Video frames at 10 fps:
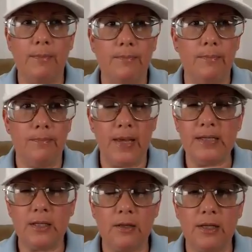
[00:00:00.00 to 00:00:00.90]

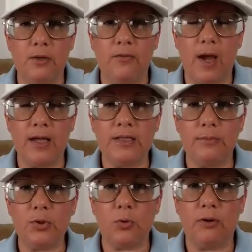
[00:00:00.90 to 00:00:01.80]
basically you got some
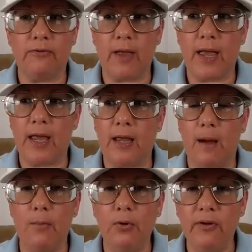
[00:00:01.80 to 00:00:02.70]
sort of a
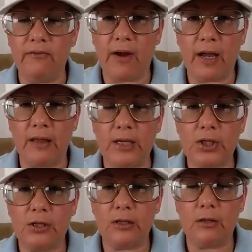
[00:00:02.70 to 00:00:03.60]
moving
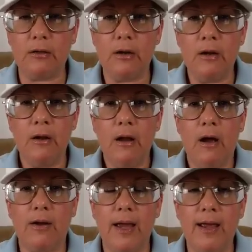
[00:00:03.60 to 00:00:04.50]
violation there,
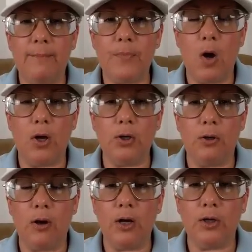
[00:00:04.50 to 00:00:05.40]
okay, on
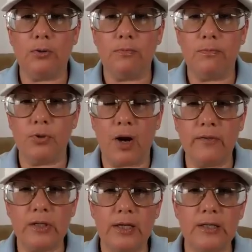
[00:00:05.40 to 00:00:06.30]
your
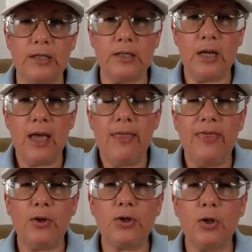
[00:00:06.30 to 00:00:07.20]
driver's license,
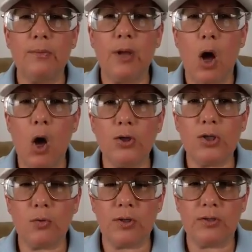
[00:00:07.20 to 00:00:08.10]
there's going to be all
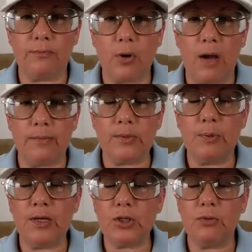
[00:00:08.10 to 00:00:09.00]
sorts of problems.
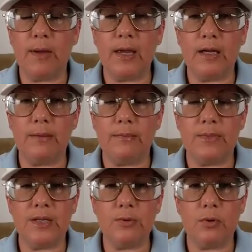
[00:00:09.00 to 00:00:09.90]
Plus, you may end up in
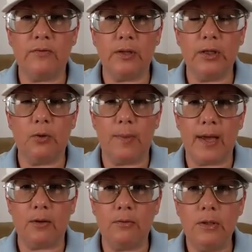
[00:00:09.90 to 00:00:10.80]
some sort of a legal
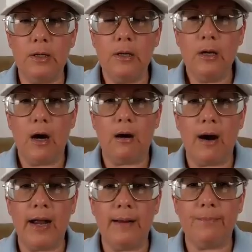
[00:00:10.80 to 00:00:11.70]
battle, all
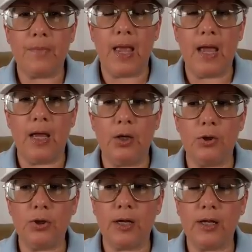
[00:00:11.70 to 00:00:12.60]
right? And your
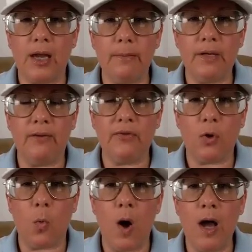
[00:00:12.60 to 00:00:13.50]
trucking company, if they're
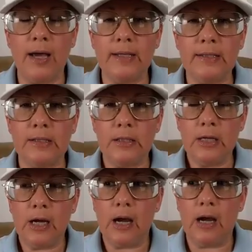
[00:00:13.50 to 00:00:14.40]
wise,
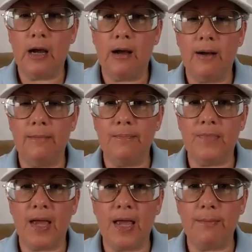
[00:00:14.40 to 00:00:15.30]

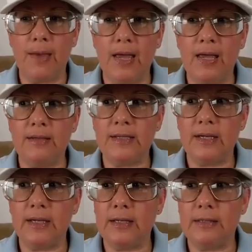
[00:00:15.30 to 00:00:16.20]
they may
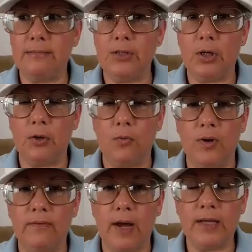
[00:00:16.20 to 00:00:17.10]
say, you know,
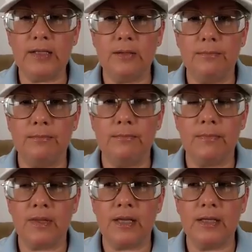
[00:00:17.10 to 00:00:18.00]
we've got
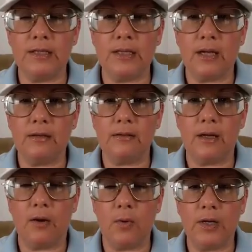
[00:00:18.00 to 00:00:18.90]
some things
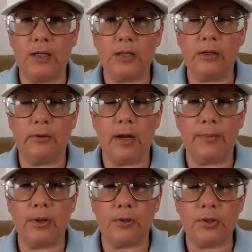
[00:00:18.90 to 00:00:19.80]
that we need to clear up
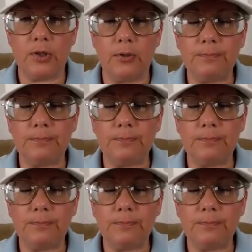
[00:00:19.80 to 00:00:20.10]
here. So